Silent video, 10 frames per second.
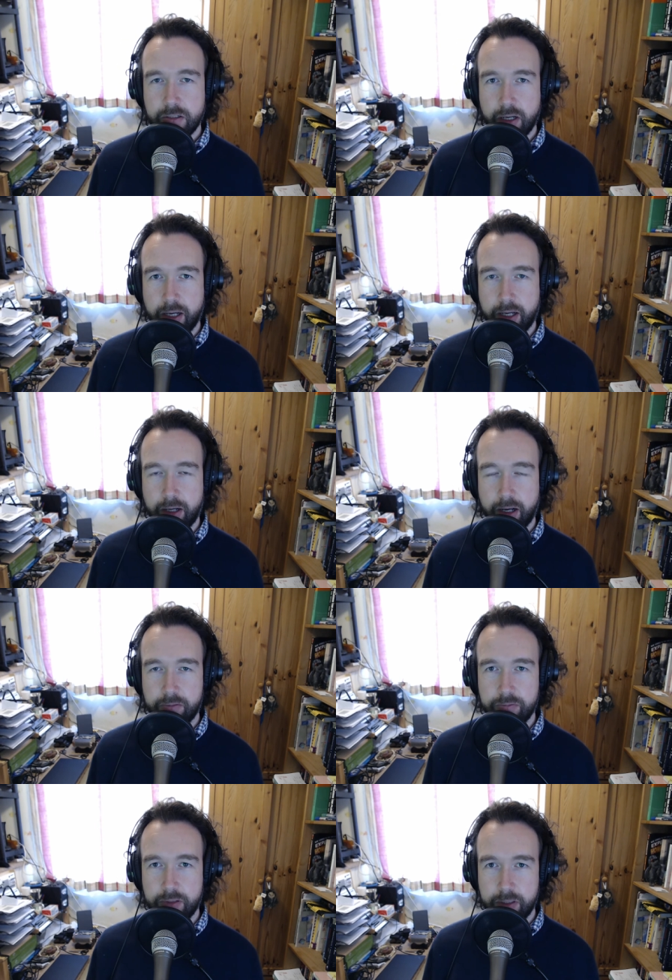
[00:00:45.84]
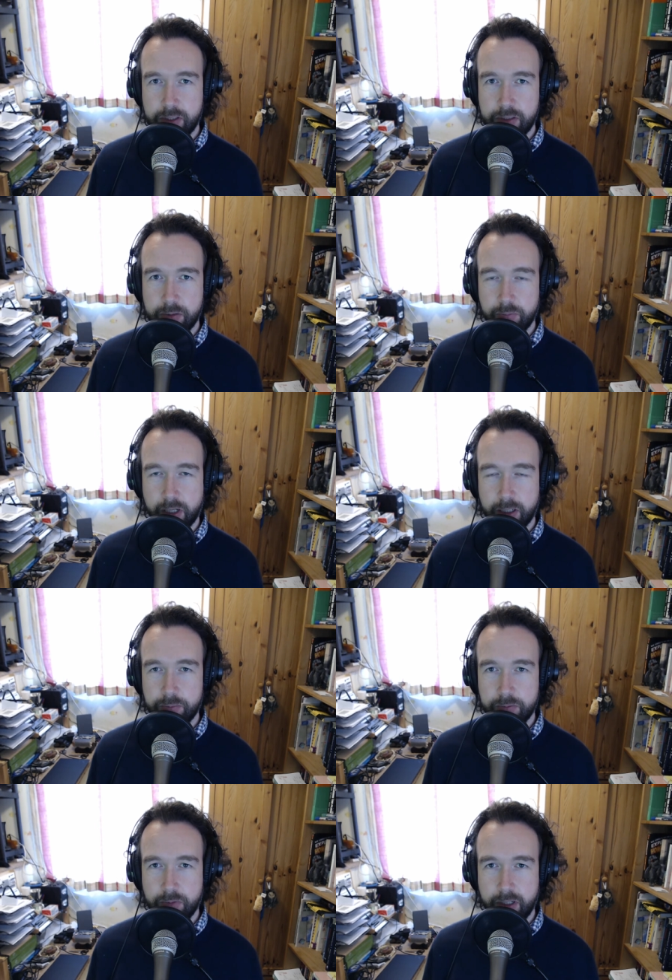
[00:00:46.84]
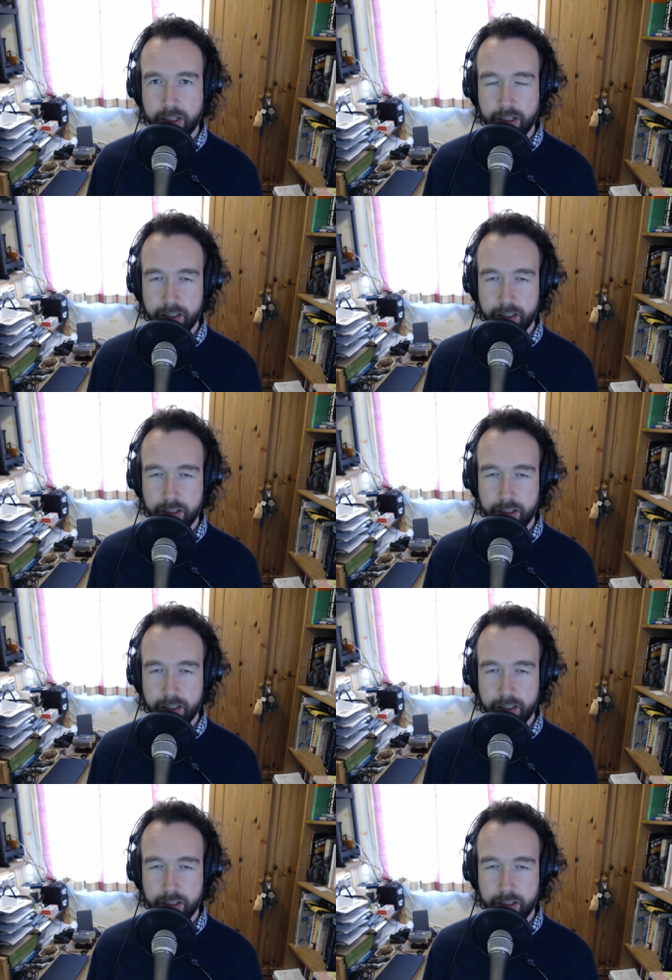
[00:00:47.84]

uh, have the system back up and running,